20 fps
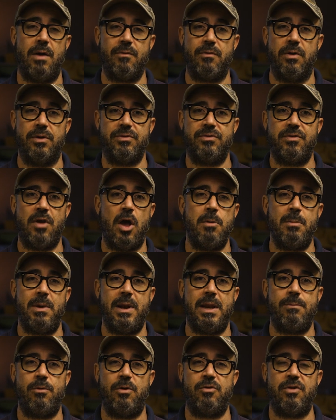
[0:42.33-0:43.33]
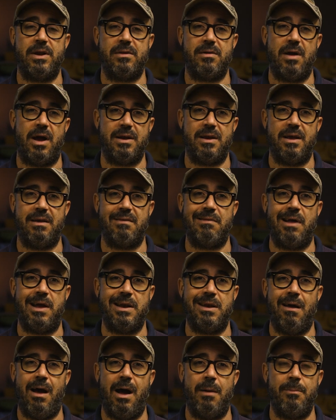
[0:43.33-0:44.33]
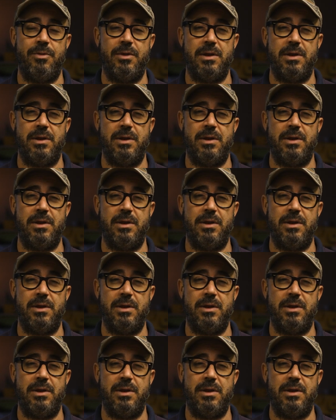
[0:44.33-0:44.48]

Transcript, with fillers: I've got so many project ideas lined up.